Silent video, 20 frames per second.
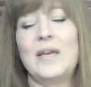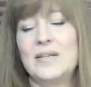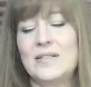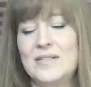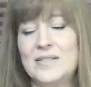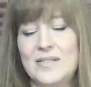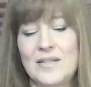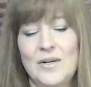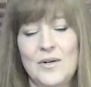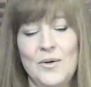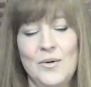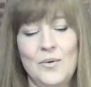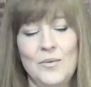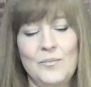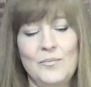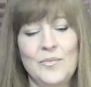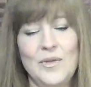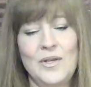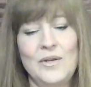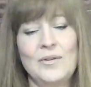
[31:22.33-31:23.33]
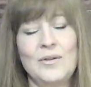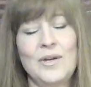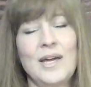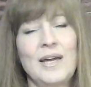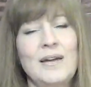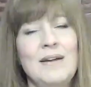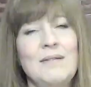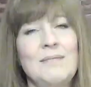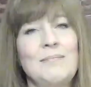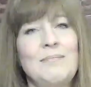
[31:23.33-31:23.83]
So you
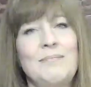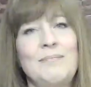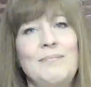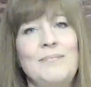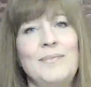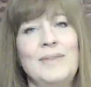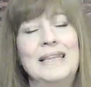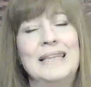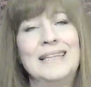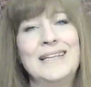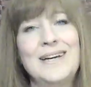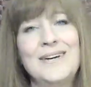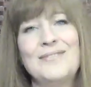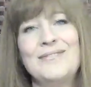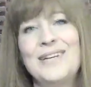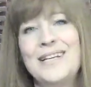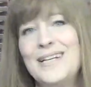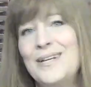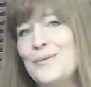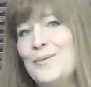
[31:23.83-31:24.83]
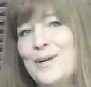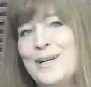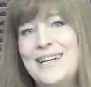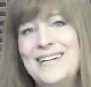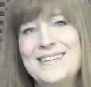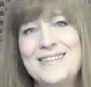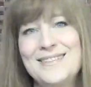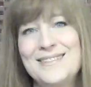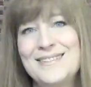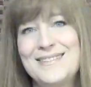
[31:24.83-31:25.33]
can't love anyone
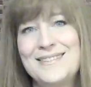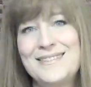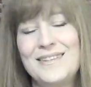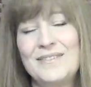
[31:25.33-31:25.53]
else